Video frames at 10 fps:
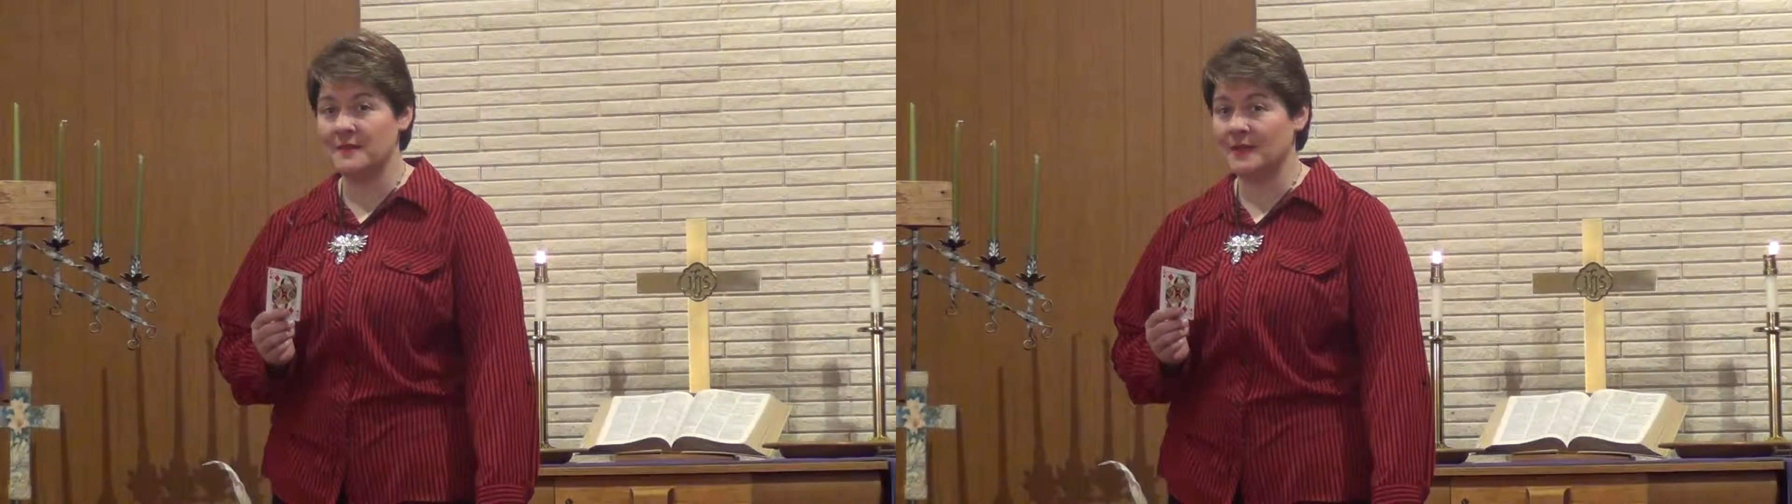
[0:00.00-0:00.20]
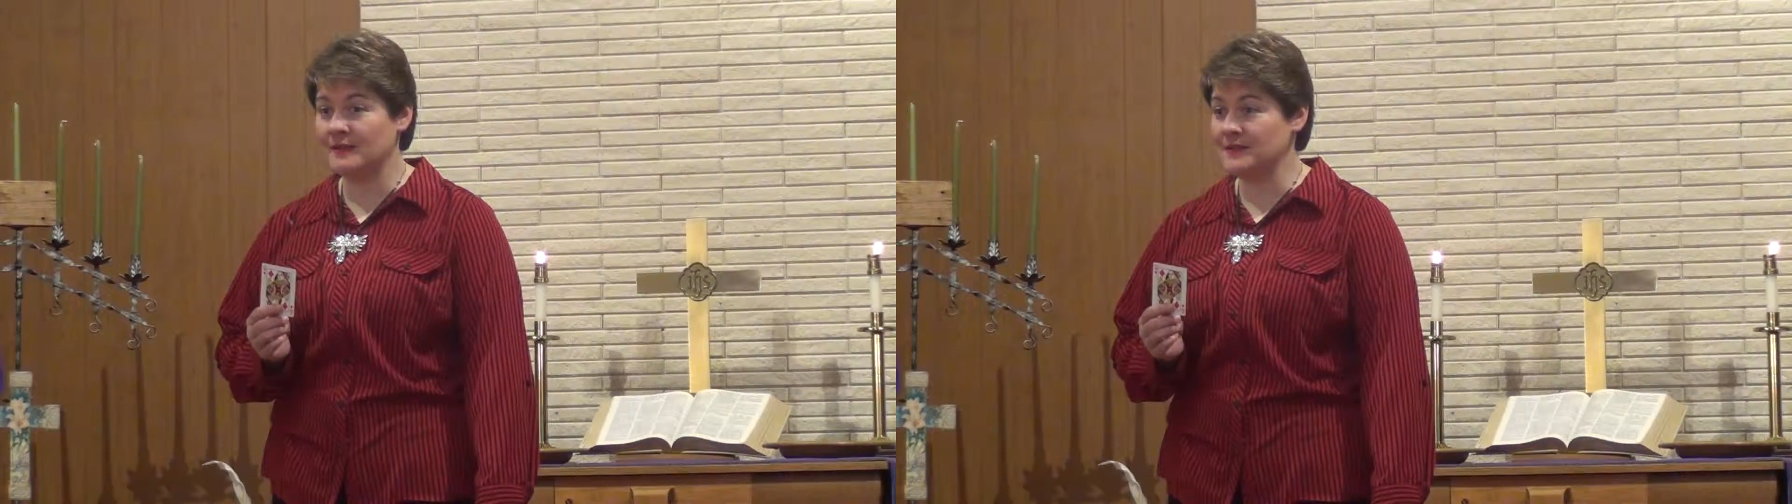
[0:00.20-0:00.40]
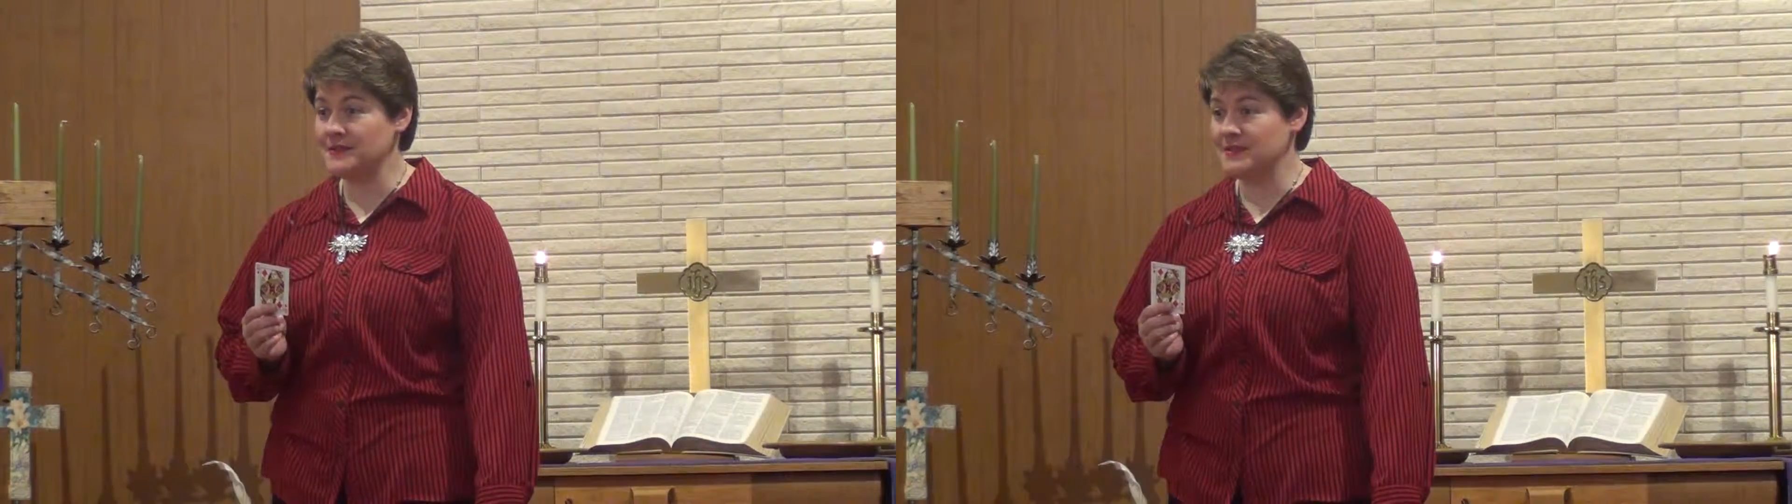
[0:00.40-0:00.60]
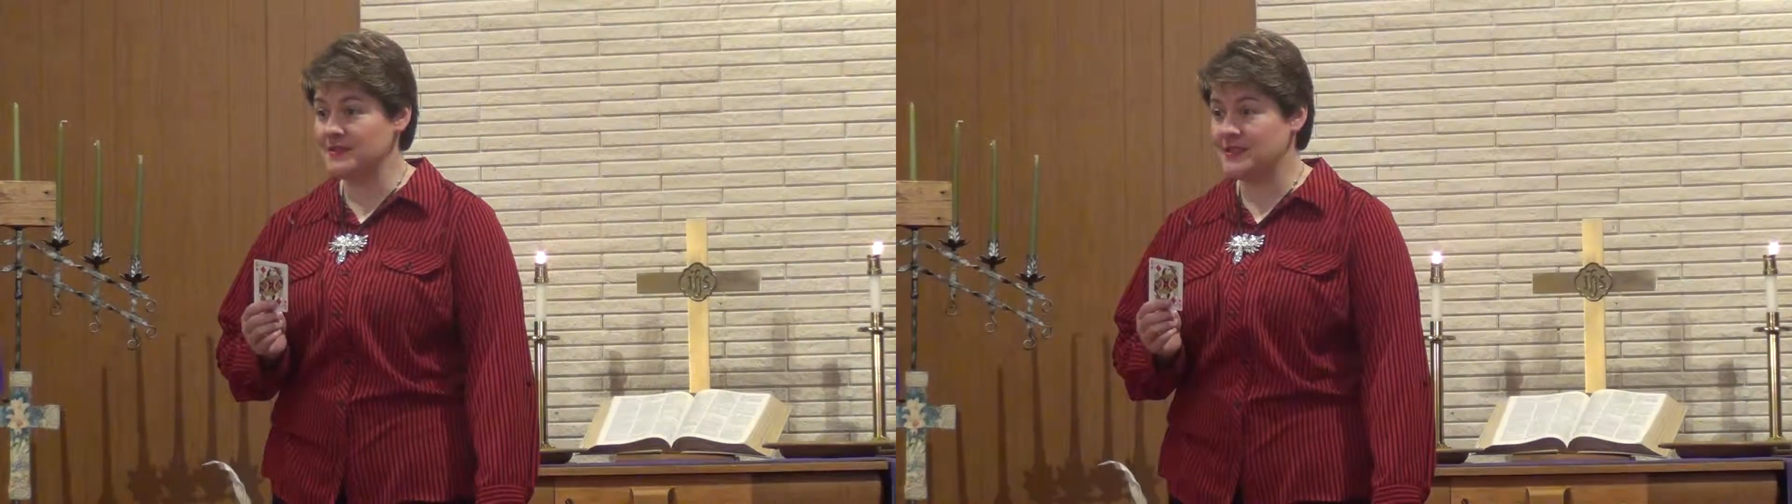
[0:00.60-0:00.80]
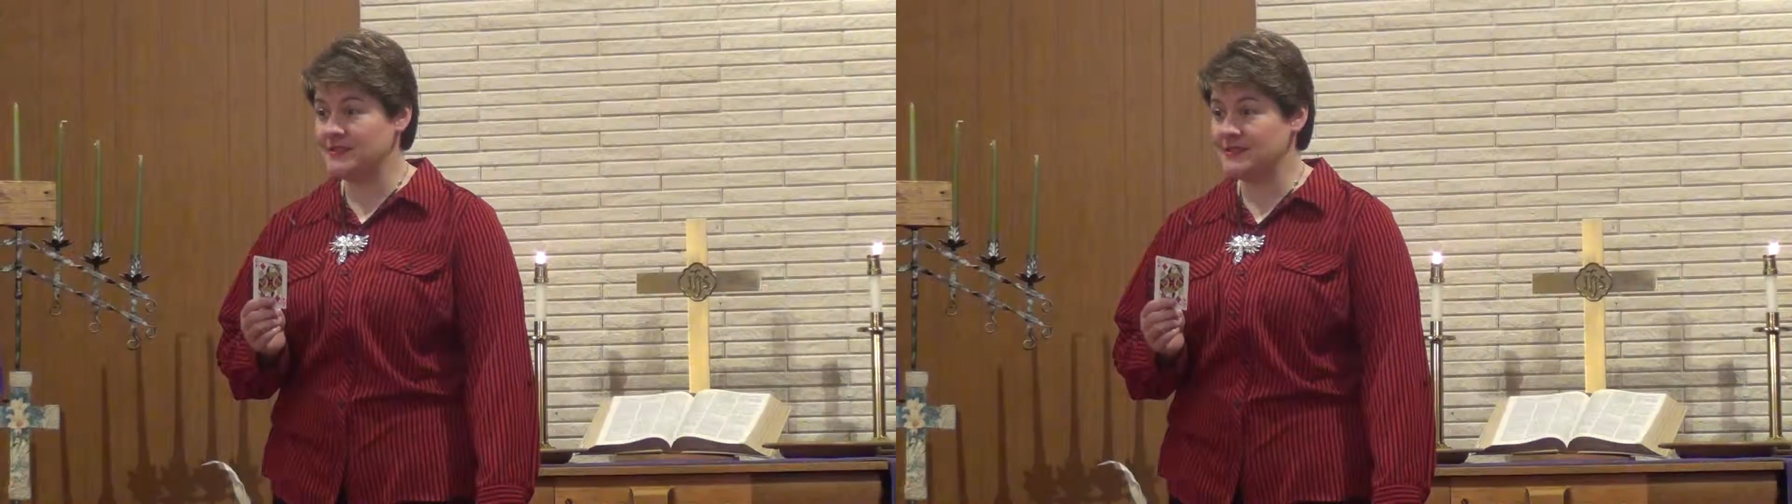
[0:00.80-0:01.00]
other miracles
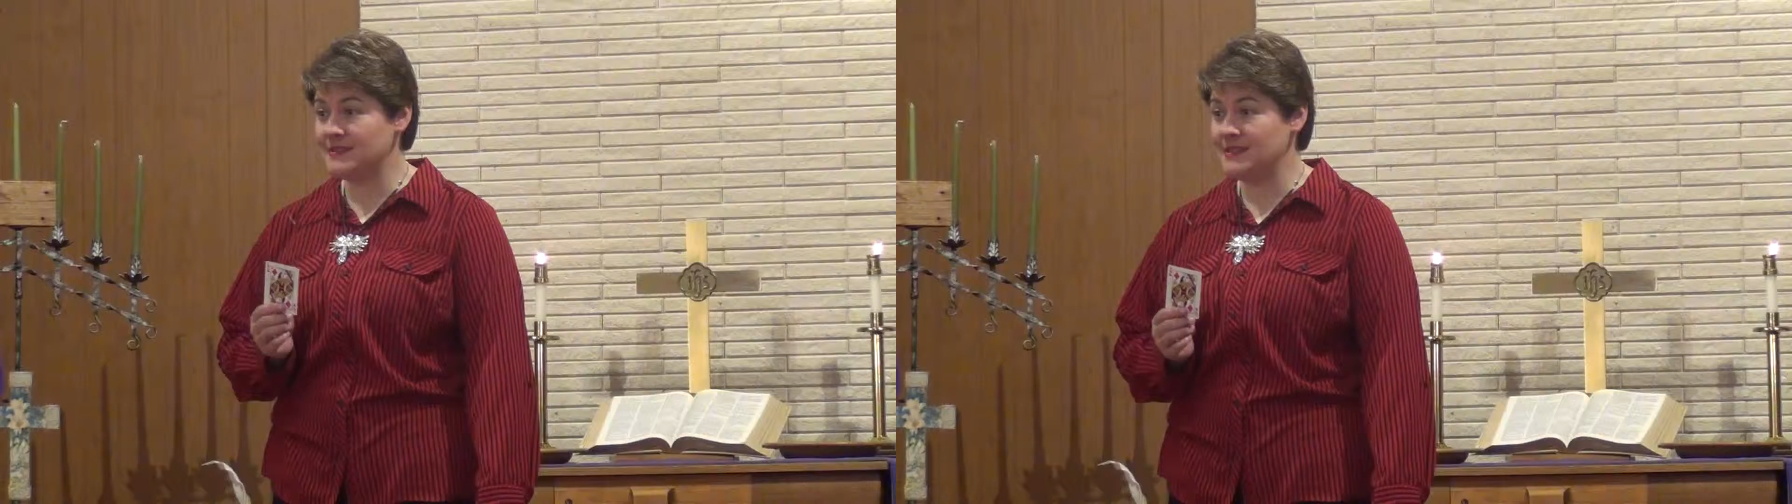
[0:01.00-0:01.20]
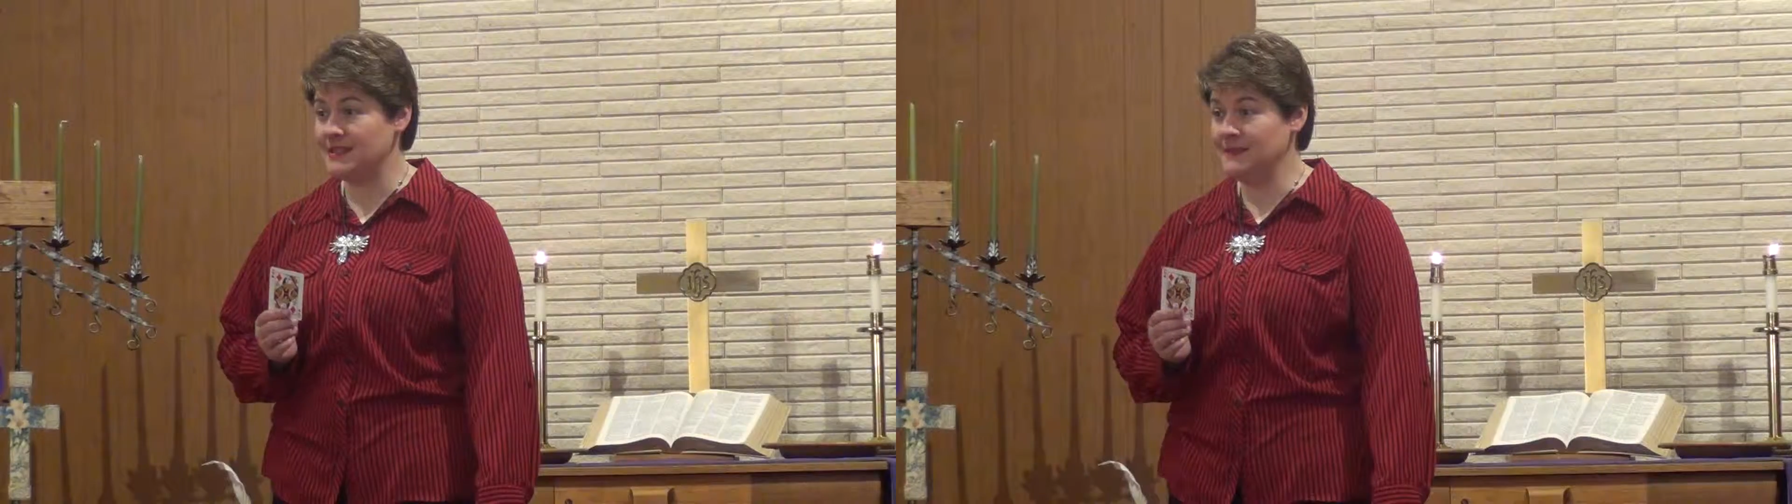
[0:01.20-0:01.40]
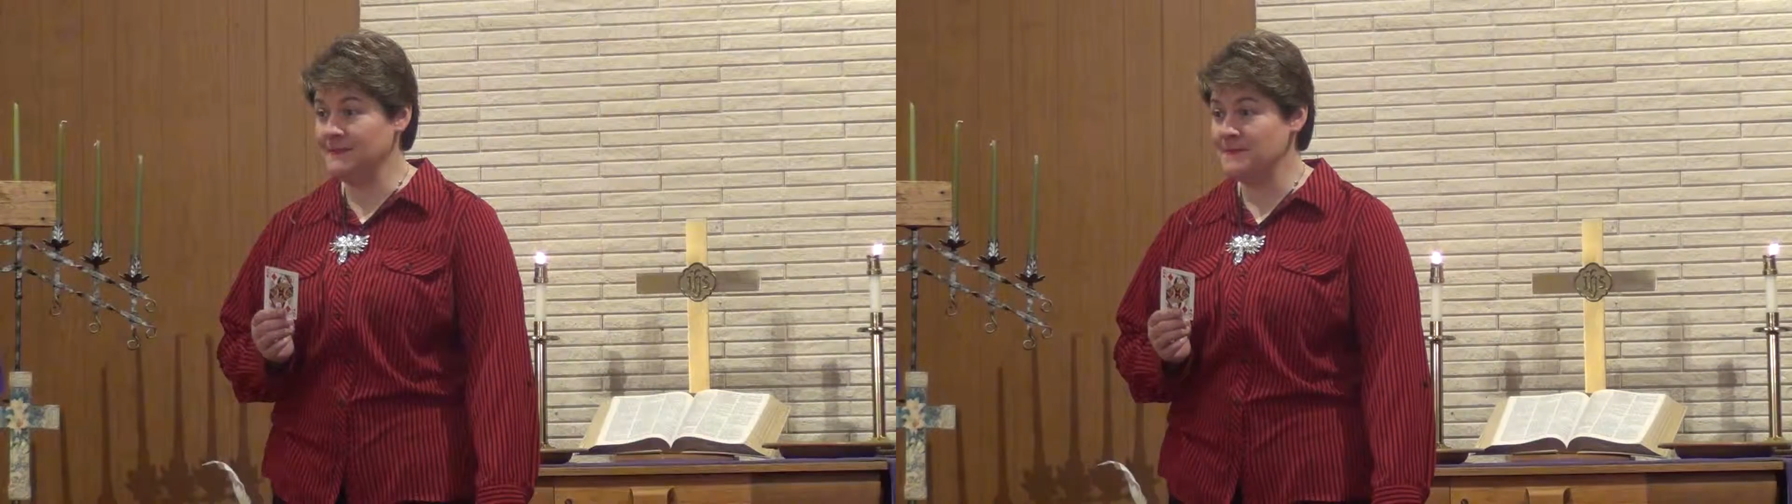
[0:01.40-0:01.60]
that Jesus did.